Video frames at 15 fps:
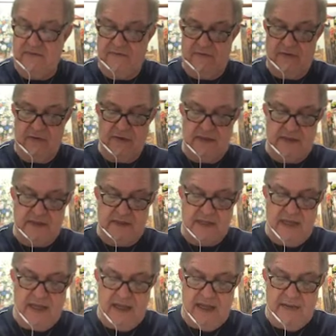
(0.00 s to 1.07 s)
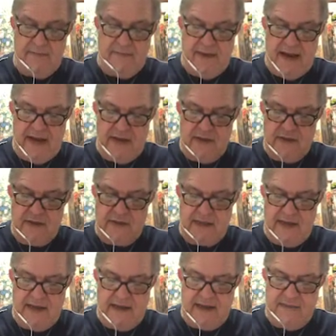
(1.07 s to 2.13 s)
field is minus,
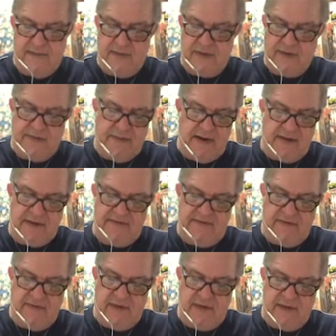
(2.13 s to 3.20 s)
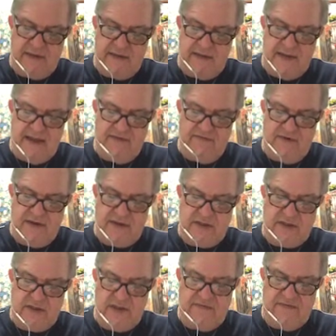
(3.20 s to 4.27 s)
I can put the minus if I want,
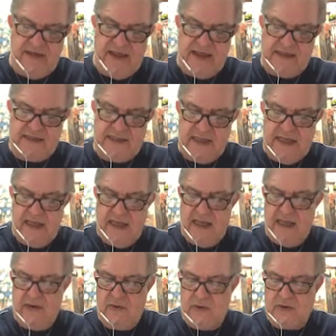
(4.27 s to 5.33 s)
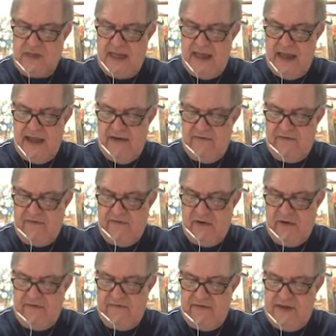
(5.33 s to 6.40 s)
divergence of S equals half
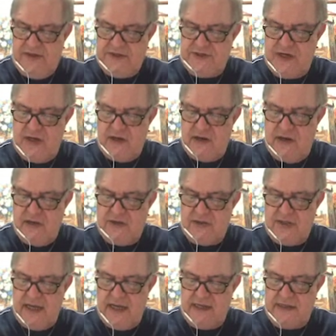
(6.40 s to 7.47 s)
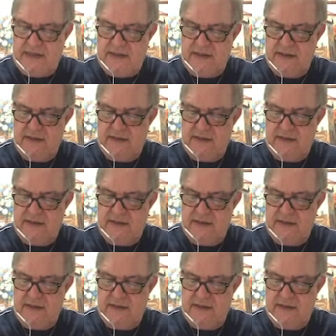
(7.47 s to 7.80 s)
of EJ conjugates